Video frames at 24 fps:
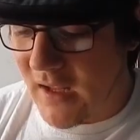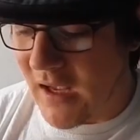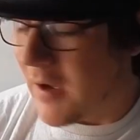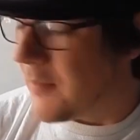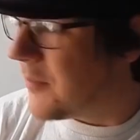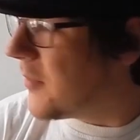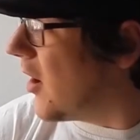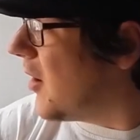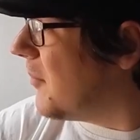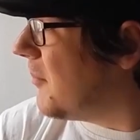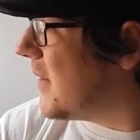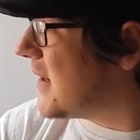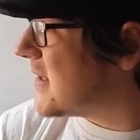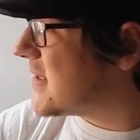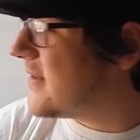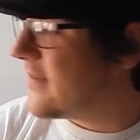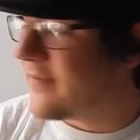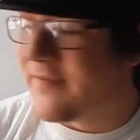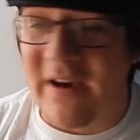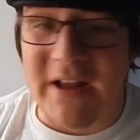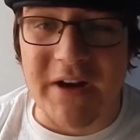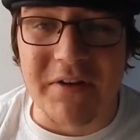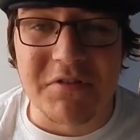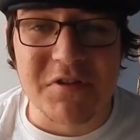I'm not a
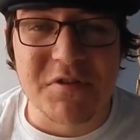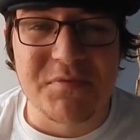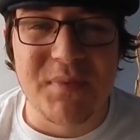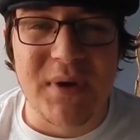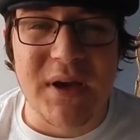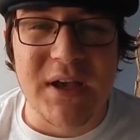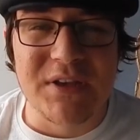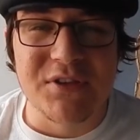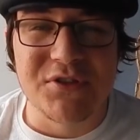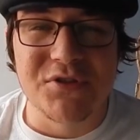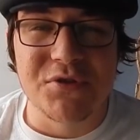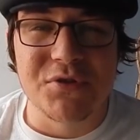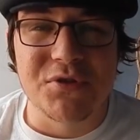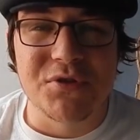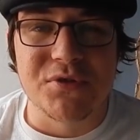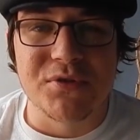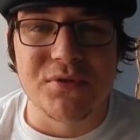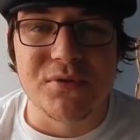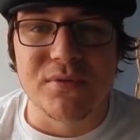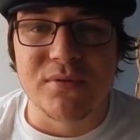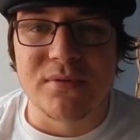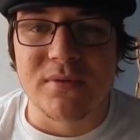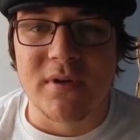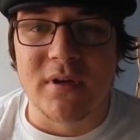massive fan of Aspire due
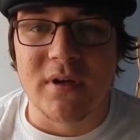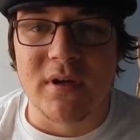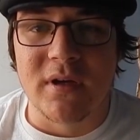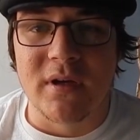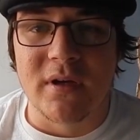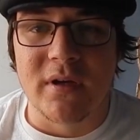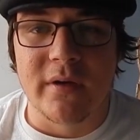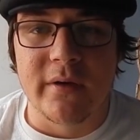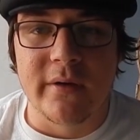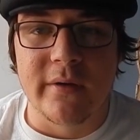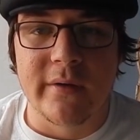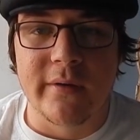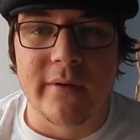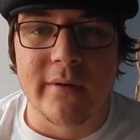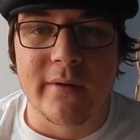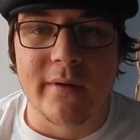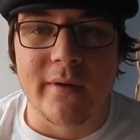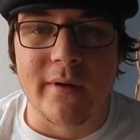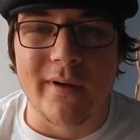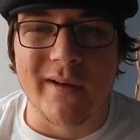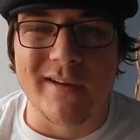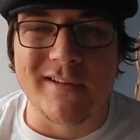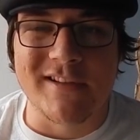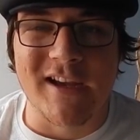to
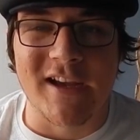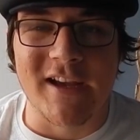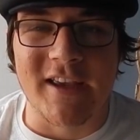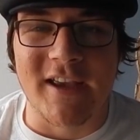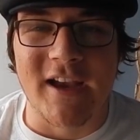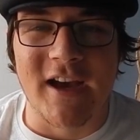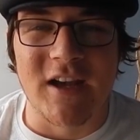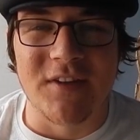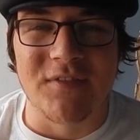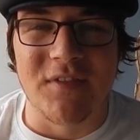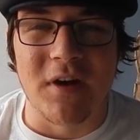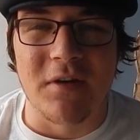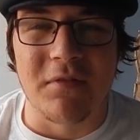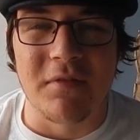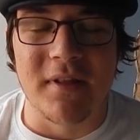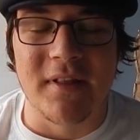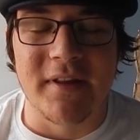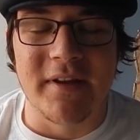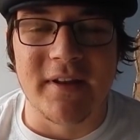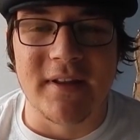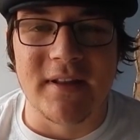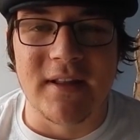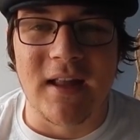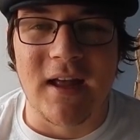a tank guide that I really
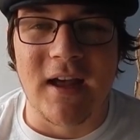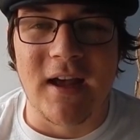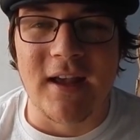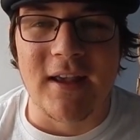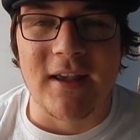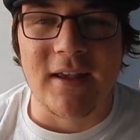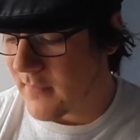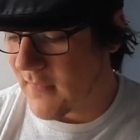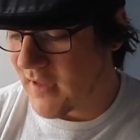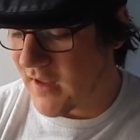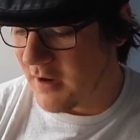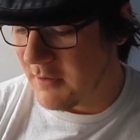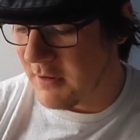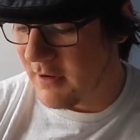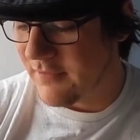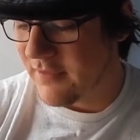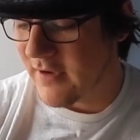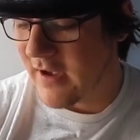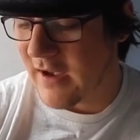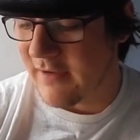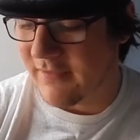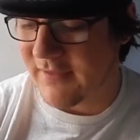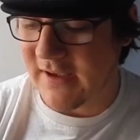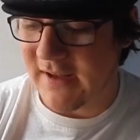didn't like.
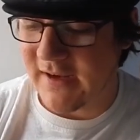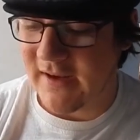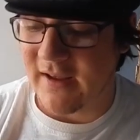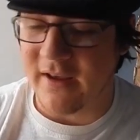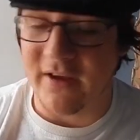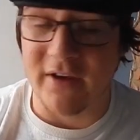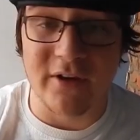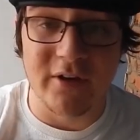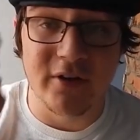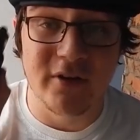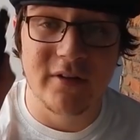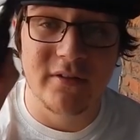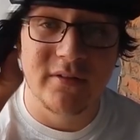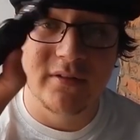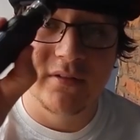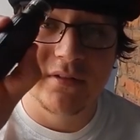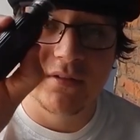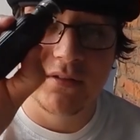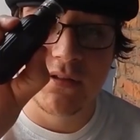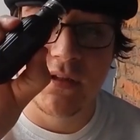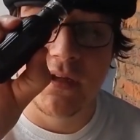However, I'll give it a go.